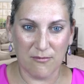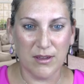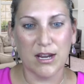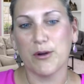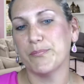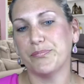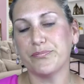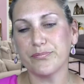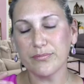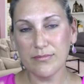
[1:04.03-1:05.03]
Video.
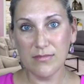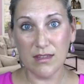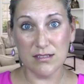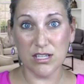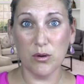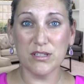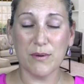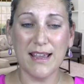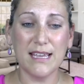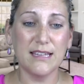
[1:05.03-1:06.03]
So it's
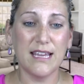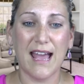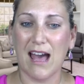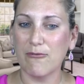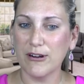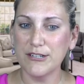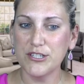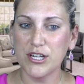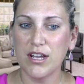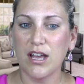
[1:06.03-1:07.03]
ranking the
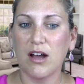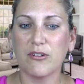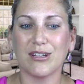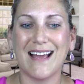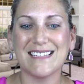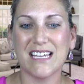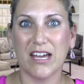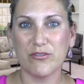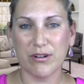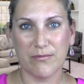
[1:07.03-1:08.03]
average of your last
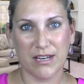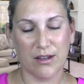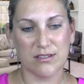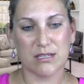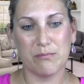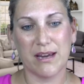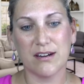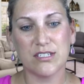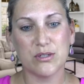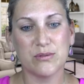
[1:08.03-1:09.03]
100 videos
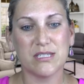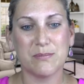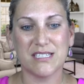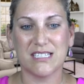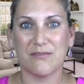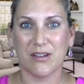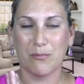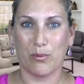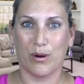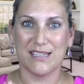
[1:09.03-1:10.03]
compared to specific
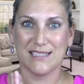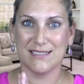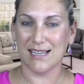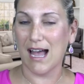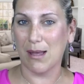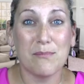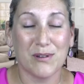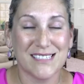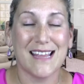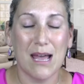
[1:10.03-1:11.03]
points in time. What
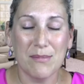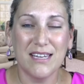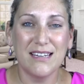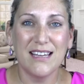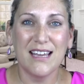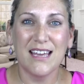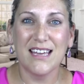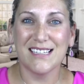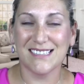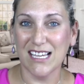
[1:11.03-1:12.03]
does that mean?
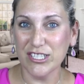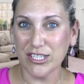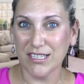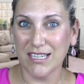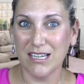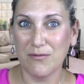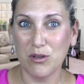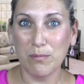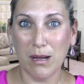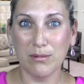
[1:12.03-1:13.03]
Essentially, if
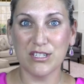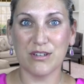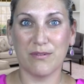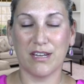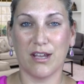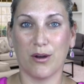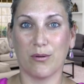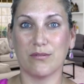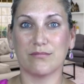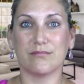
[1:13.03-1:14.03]
you publish a
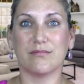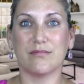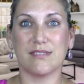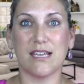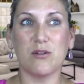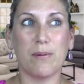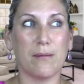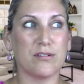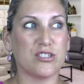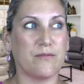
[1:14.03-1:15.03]
video, say you
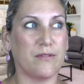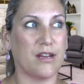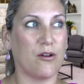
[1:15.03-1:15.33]
published a video